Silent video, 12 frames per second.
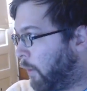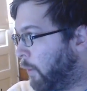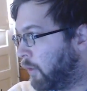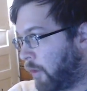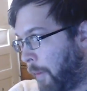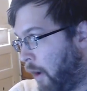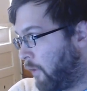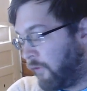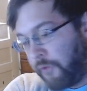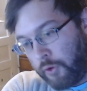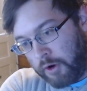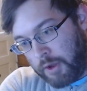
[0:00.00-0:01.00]
He was
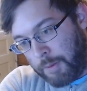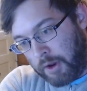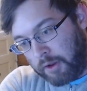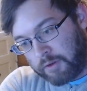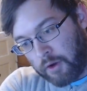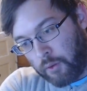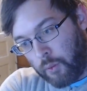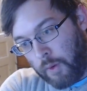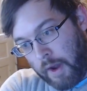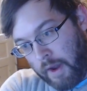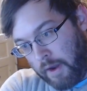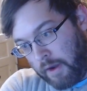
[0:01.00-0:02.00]
about 40 minutes
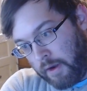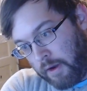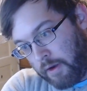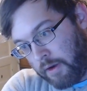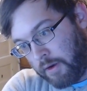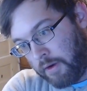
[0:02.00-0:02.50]
away.